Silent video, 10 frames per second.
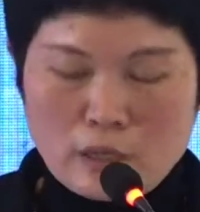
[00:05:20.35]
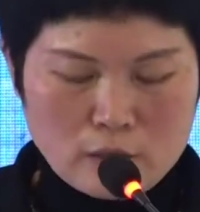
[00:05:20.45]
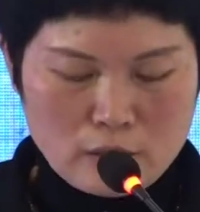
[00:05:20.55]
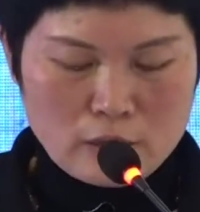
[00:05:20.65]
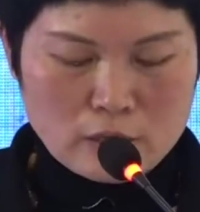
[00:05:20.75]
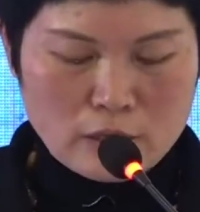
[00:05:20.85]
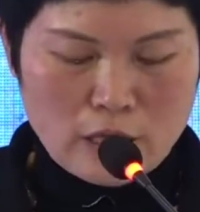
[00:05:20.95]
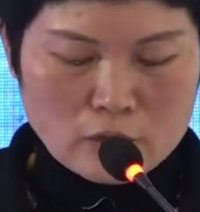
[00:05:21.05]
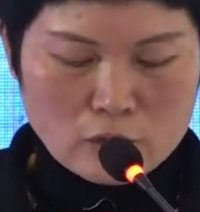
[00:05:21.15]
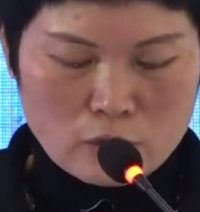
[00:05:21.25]
and
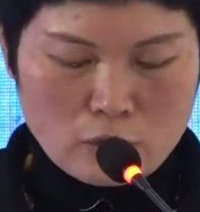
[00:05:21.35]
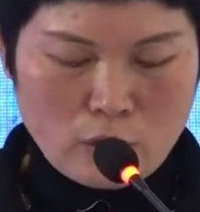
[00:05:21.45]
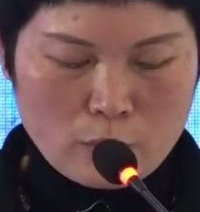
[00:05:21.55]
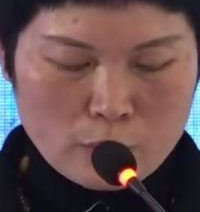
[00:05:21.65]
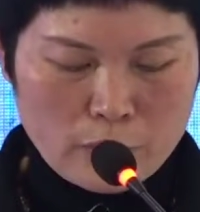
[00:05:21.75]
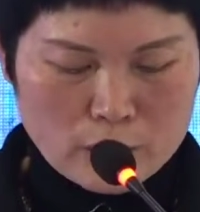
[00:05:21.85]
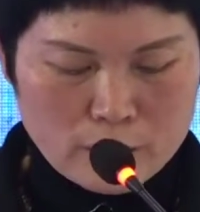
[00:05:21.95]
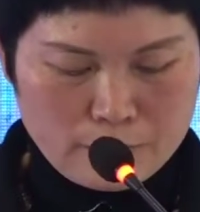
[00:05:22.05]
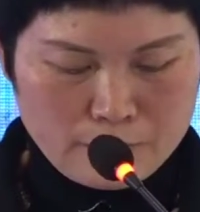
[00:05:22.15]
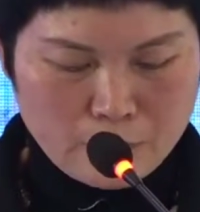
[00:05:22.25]
international
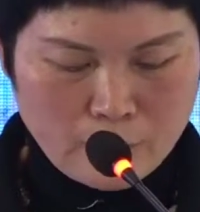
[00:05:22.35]
cooperation.